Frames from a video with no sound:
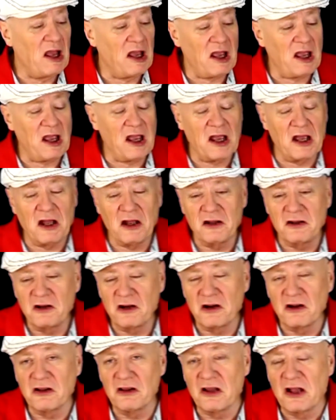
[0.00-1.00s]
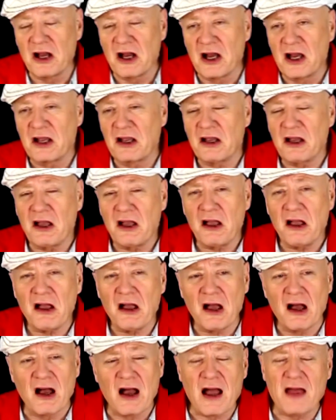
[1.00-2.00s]
And you're like,
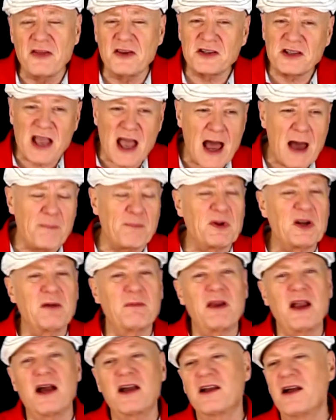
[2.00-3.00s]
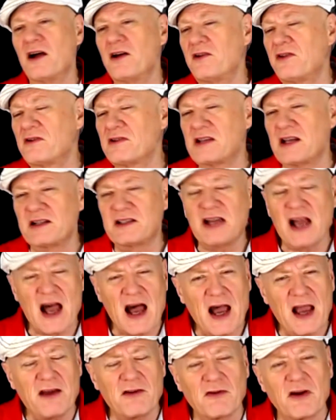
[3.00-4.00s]
this happened to me. There's a
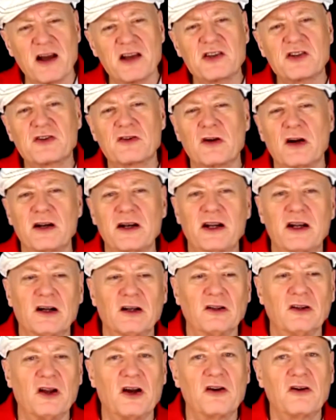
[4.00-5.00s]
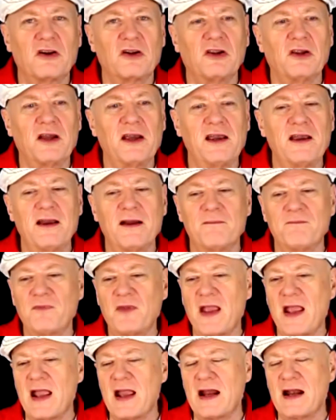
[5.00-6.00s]
Thai restaurant here locally, and
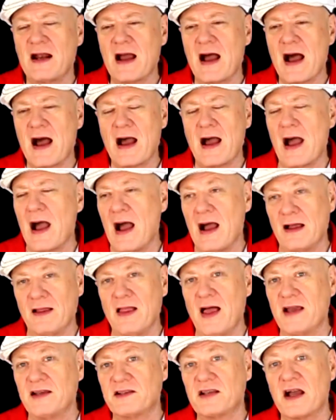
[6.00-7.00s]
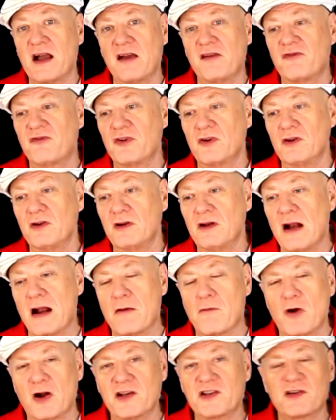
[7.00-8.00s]
I like Thai food, and I
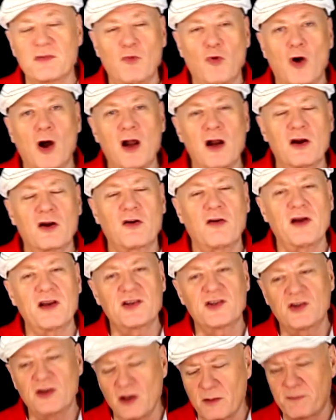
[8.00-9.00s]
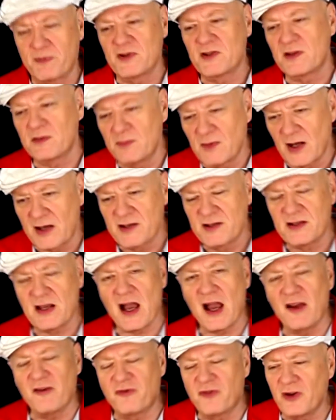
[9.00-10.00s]
wanted some watercress soup and some nice
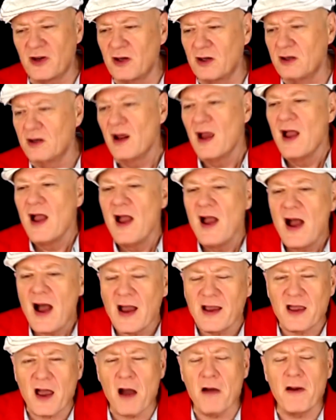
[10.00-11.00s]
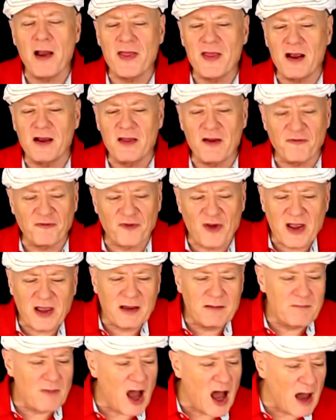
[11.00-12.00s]
Thai food. I go in there, they're
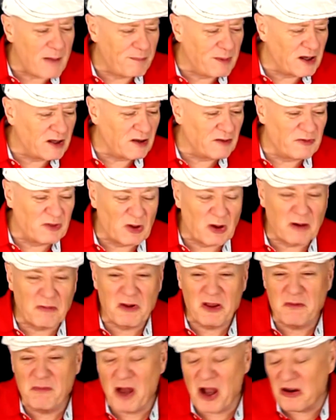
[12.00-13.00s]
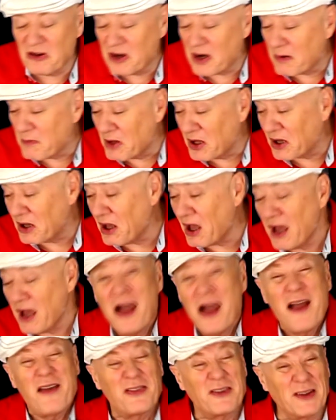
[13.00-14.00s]
freaking mopping the floor with ammonia, and I'm like,
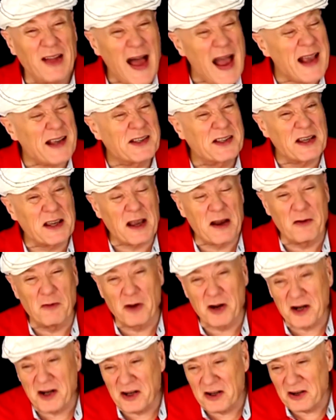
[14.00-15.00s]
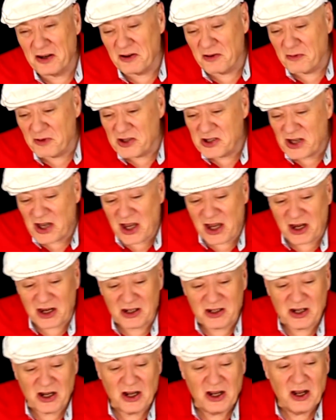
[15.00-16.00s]
the last thing I wanted to do was
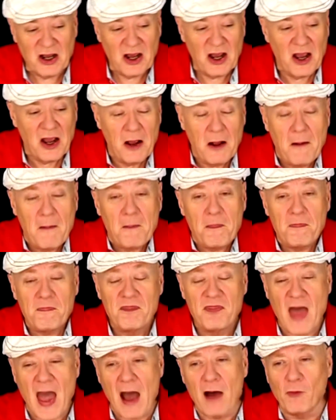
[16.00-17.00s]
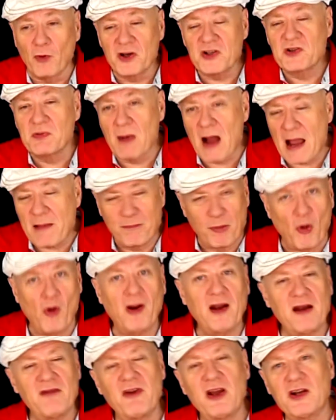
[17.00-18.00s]
eat. That was my
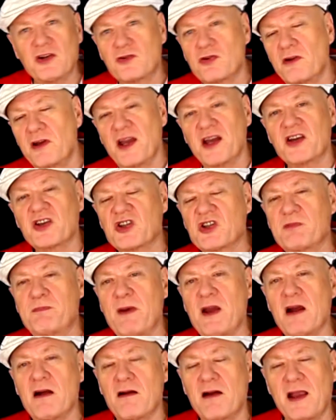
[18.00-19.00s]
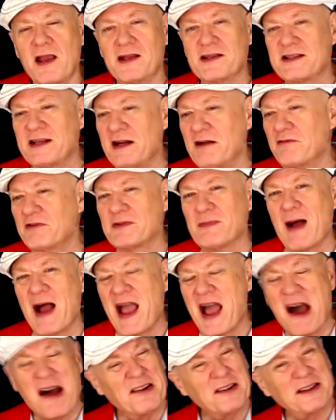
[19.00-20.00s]
point of entry experience, and it was
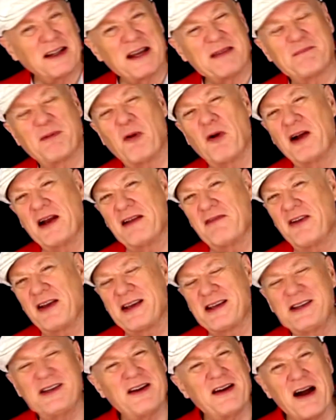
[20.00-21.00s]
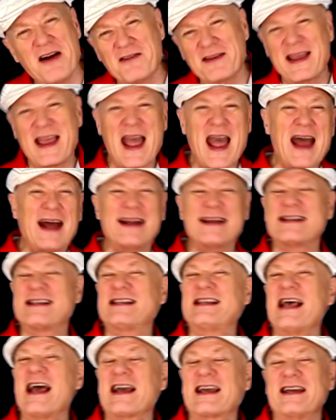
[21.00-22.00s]
my only point of it. You don't get a
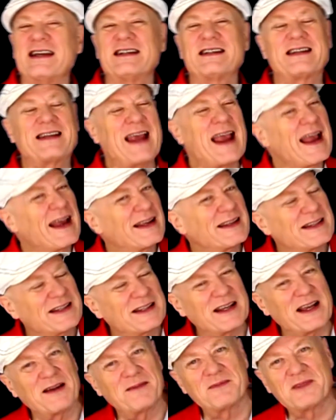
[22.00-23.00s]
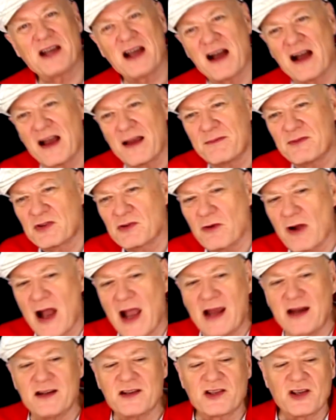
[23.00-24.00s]
second chance sometimes,
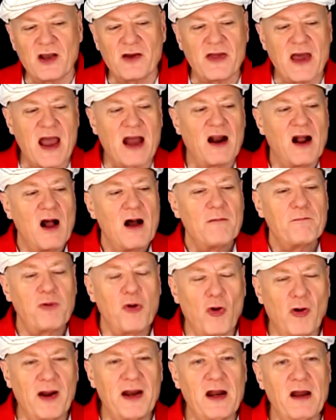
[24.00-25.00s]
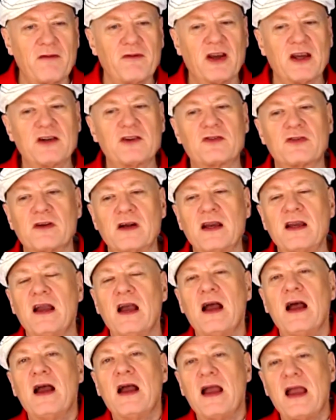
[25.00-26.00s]
right? And so that point of entry
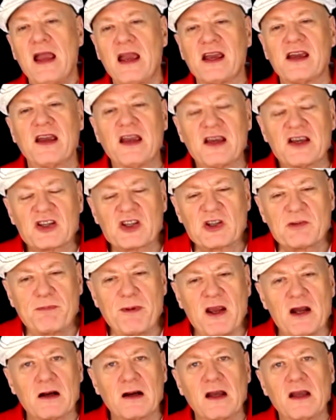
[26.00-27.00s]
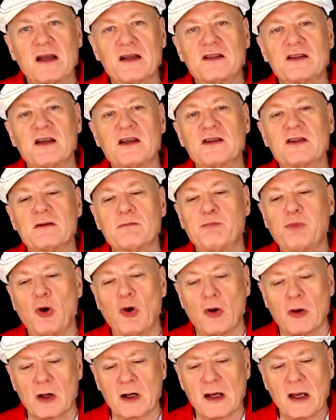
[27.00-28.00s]
experience is
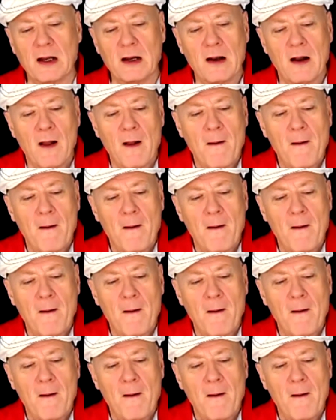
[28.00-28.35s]
important.